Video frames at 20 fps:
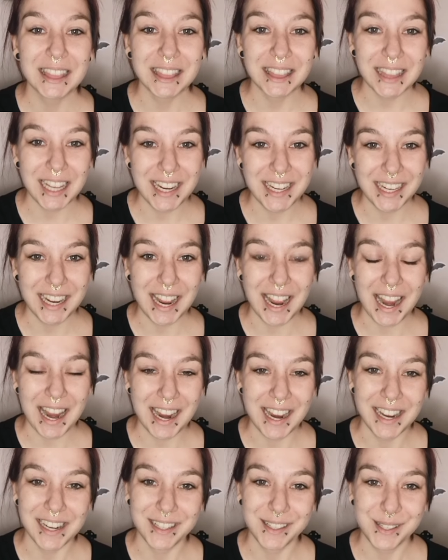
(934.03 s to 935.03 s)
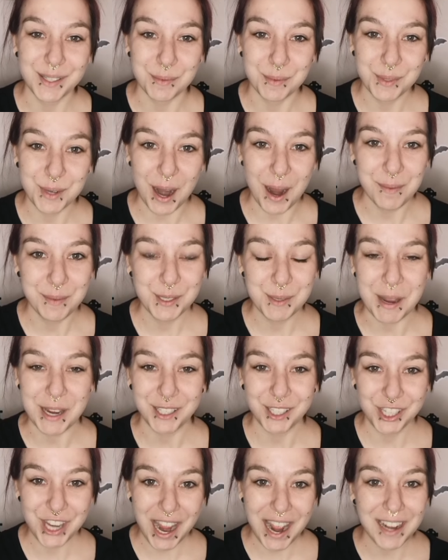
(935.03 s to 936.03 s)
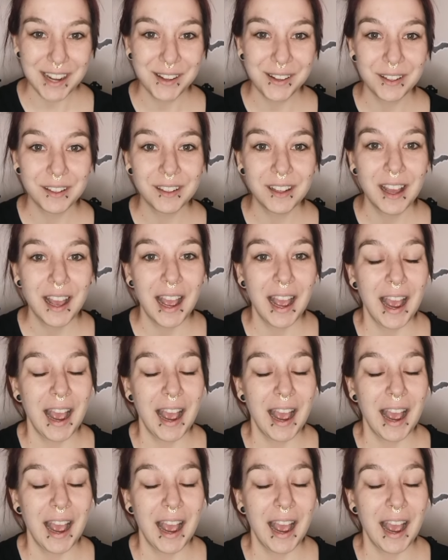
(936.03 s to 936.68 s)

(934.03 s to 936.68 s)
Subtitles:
like and subscribe to my channel,